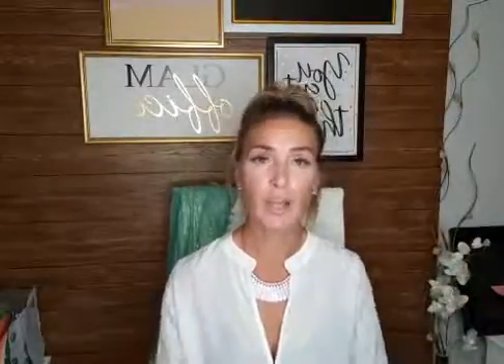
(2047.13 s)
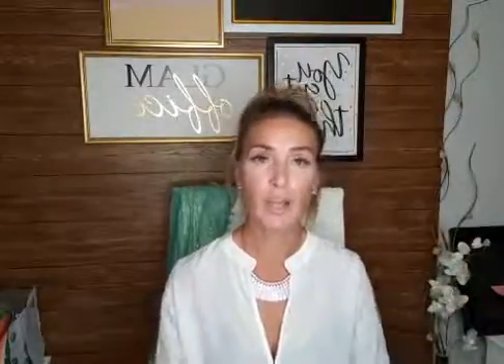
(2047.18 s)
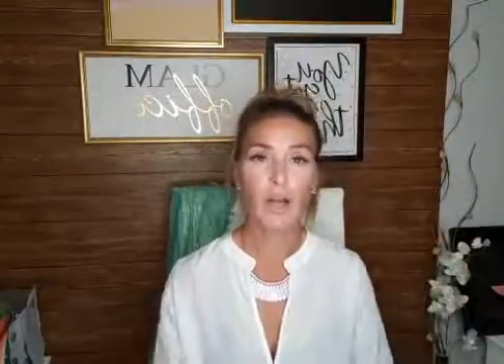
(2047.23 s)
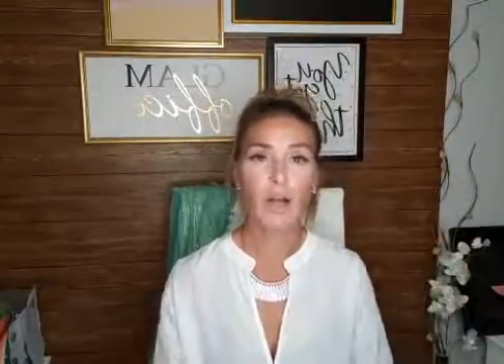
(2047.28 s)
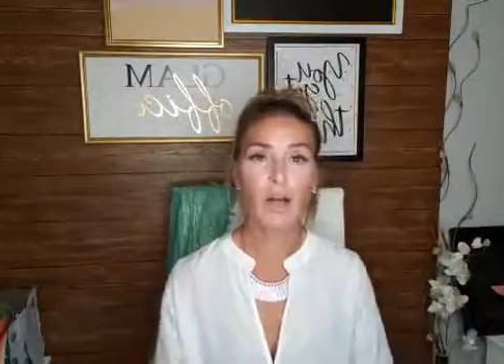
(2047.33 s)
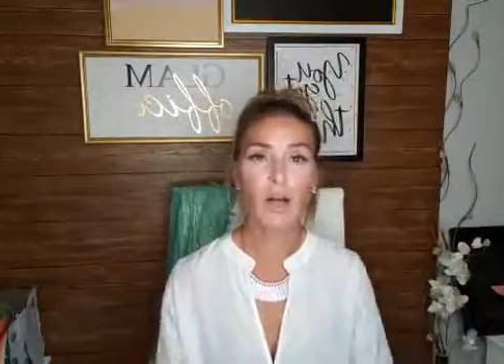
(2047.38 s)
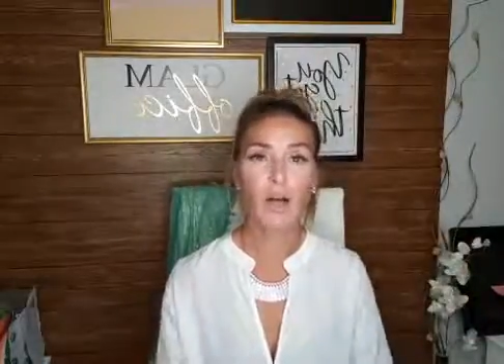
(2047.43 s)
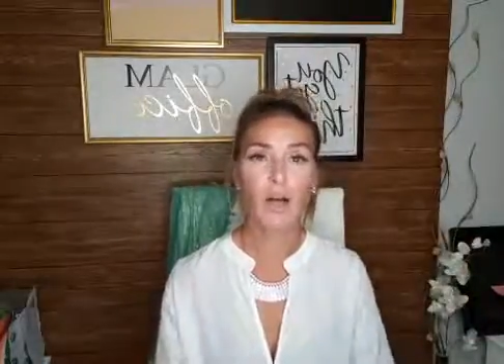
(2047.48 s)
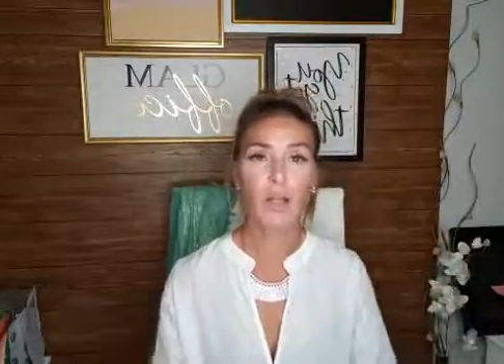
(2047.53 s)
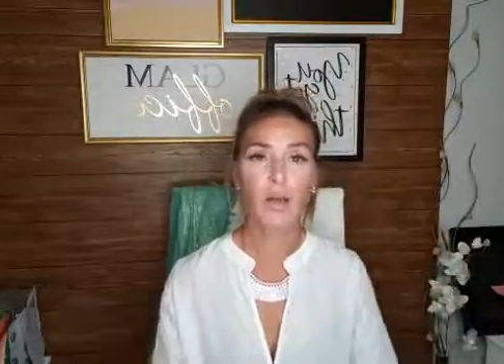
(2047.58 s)

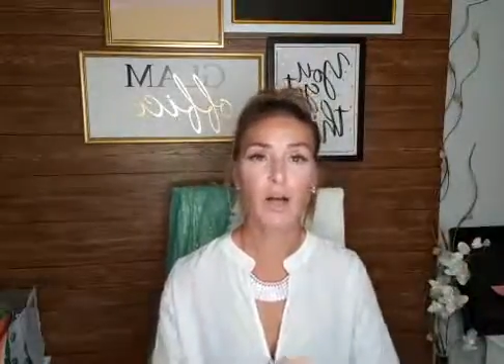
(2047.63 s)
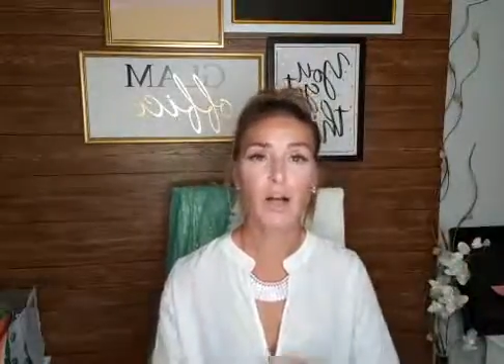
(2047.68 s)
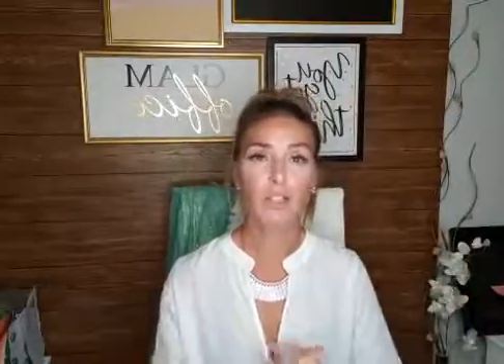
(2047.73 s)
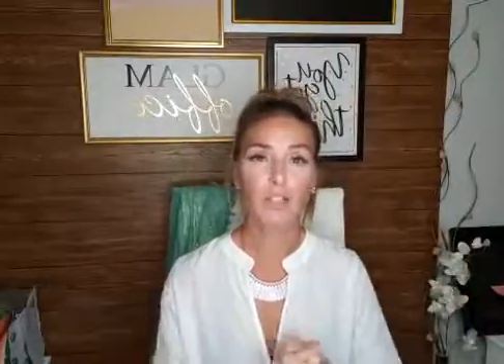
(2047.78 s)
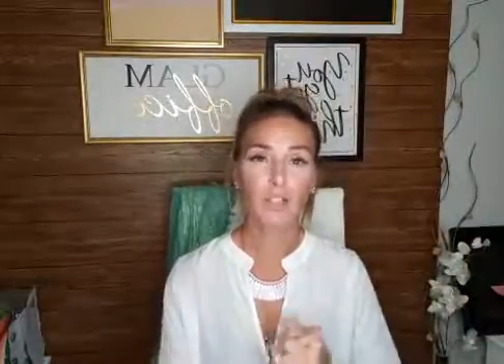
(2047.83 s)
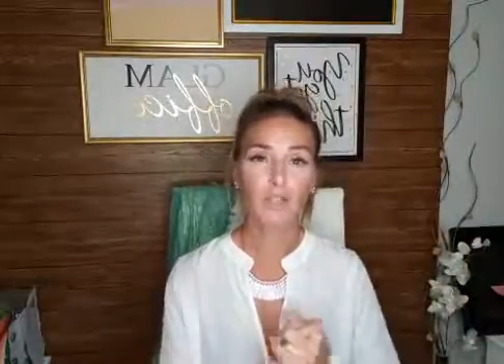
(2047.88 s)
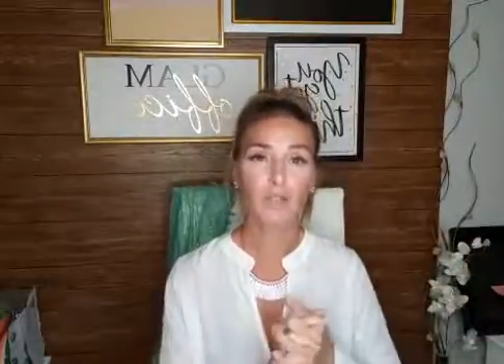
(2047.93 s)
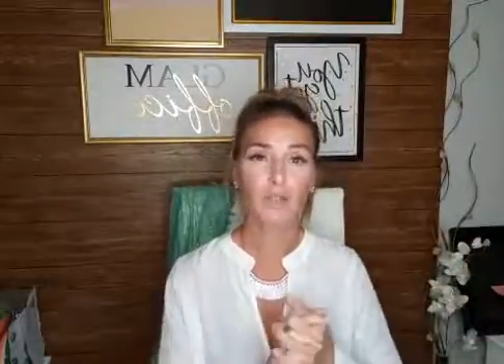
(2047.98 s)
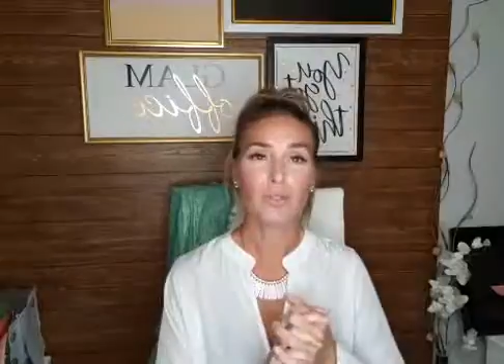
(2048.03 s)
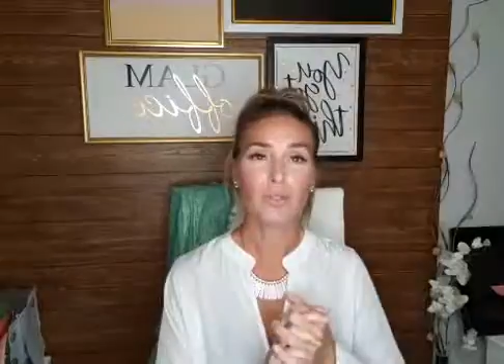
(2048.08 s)
I'll
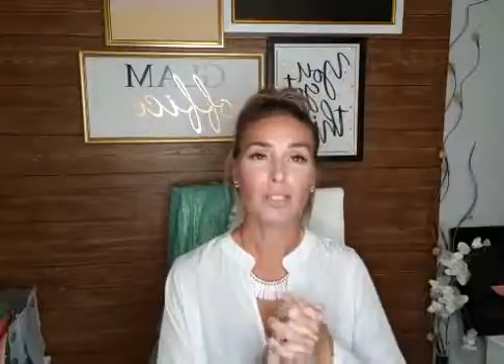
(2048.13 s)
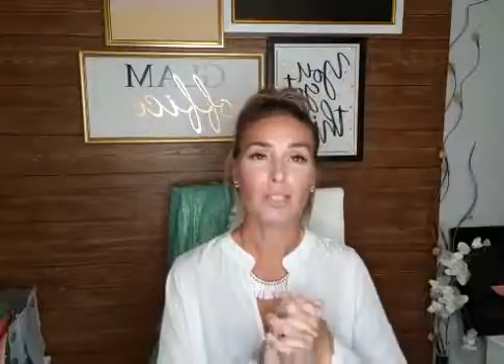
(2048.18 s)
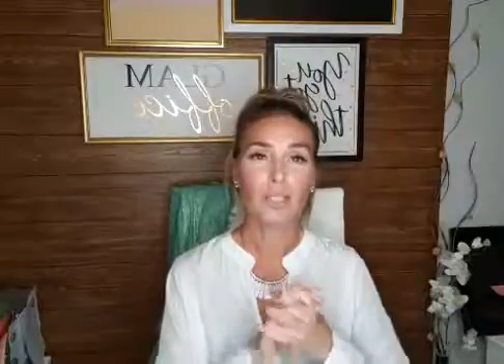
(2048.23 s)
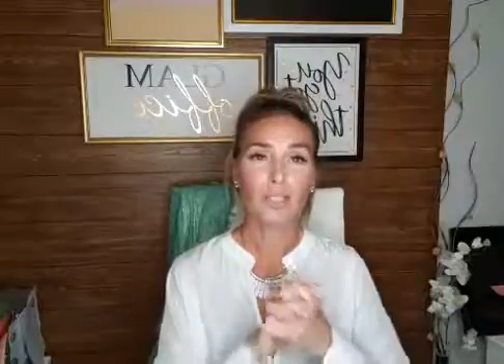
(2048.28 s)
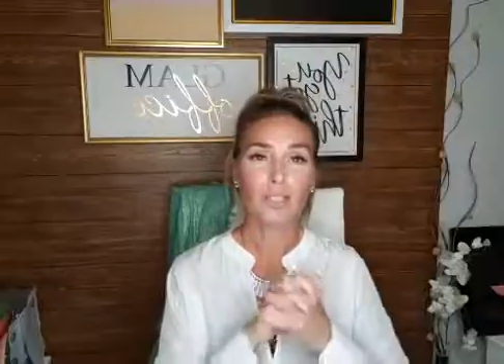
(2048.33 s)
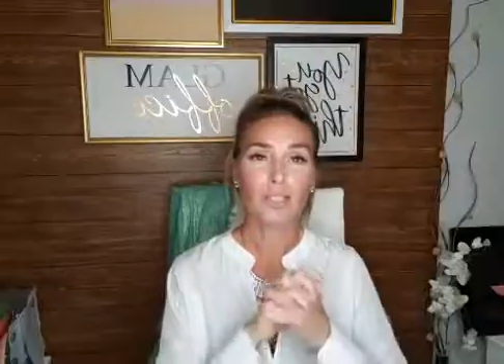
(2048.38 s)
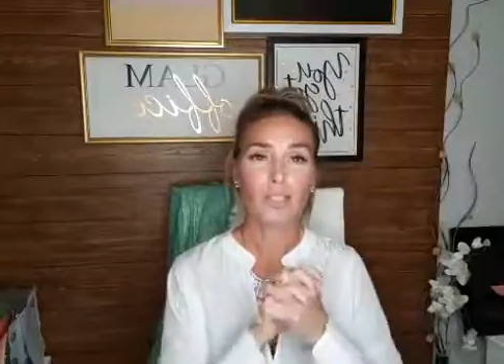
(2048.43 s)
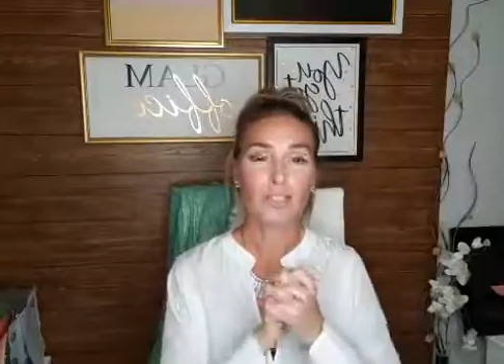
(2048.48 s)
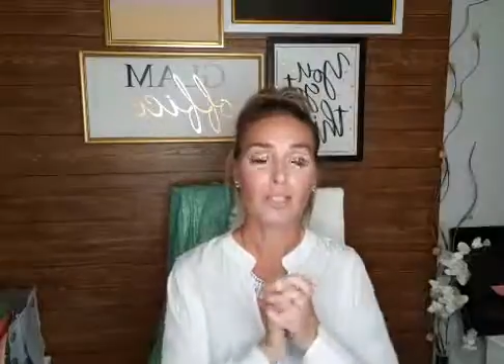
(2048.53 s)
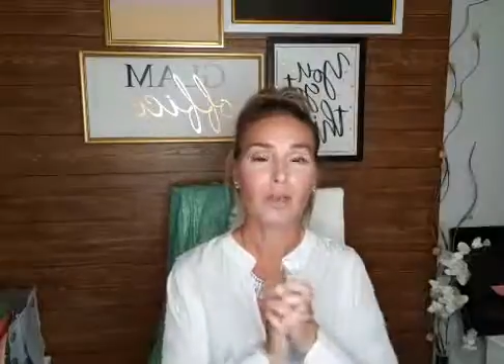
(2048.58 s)
use
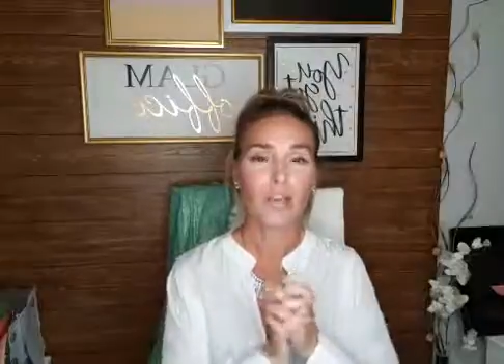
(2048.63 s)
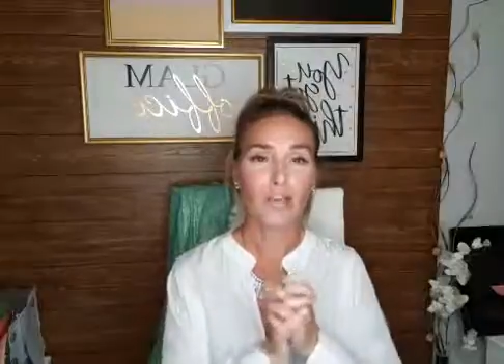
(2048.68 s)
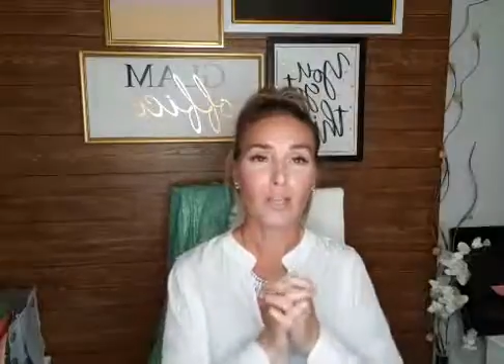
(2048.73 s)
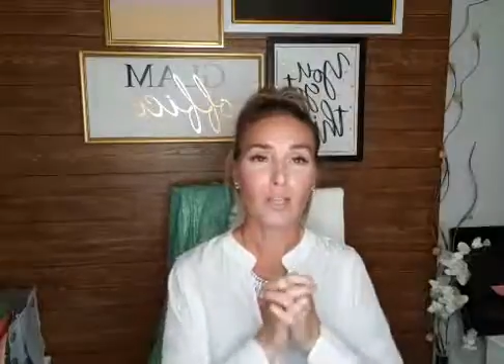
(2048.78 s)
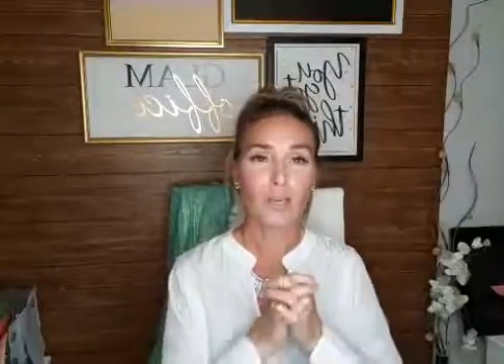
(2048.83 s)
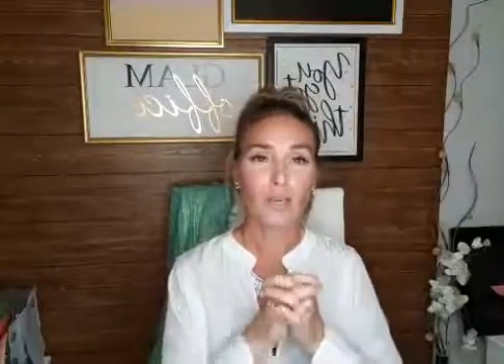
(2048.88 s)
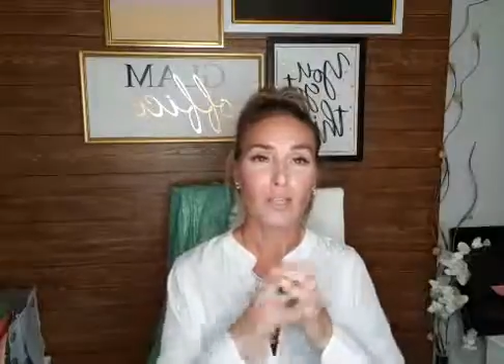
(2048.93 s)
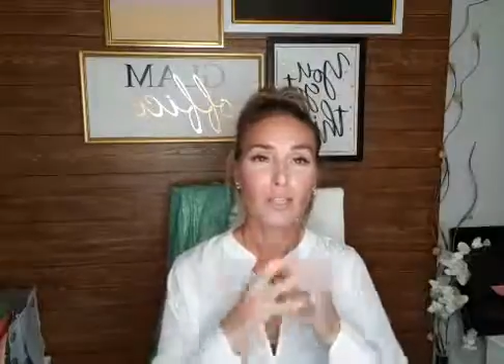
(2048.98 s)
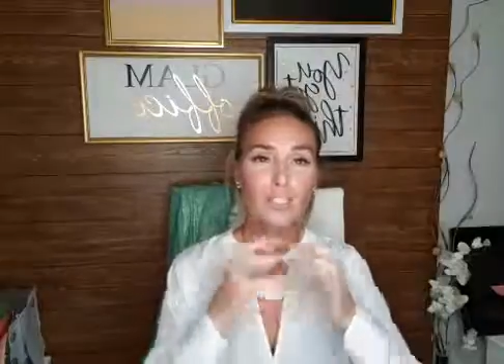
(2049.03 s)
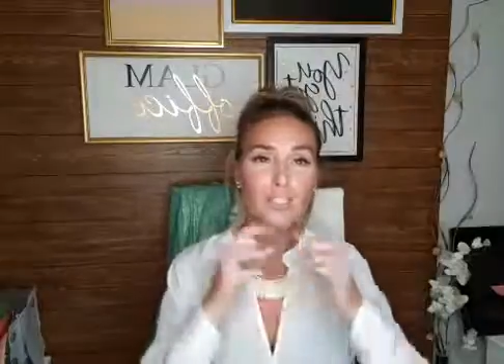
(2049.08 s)
the smile
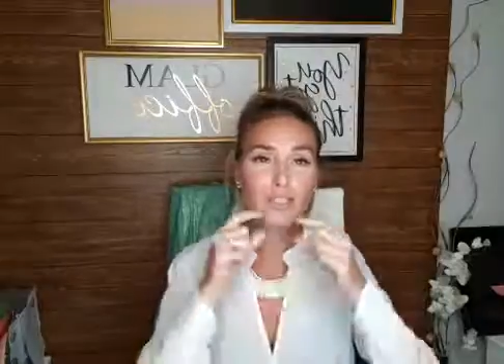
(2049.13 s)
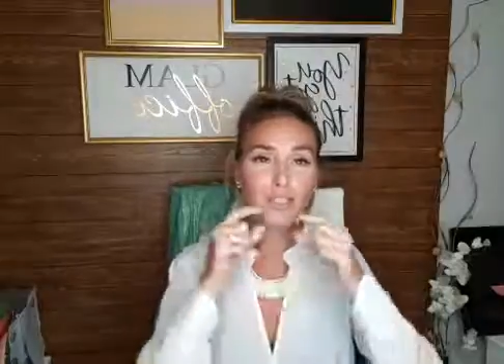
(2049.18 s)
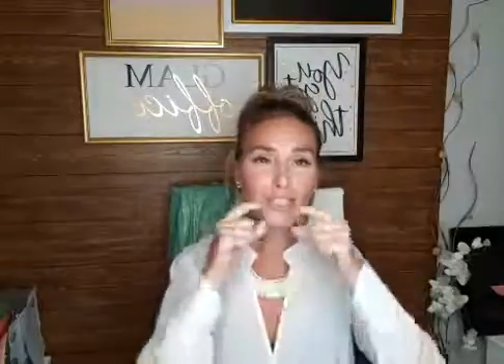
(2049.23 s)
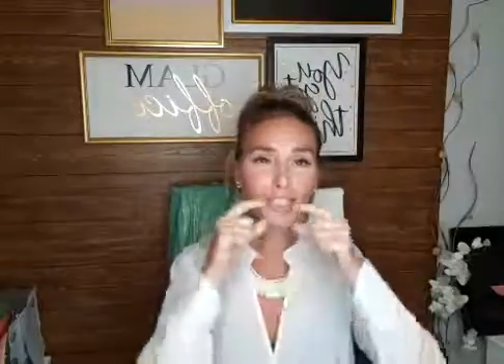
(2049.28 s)
emoji.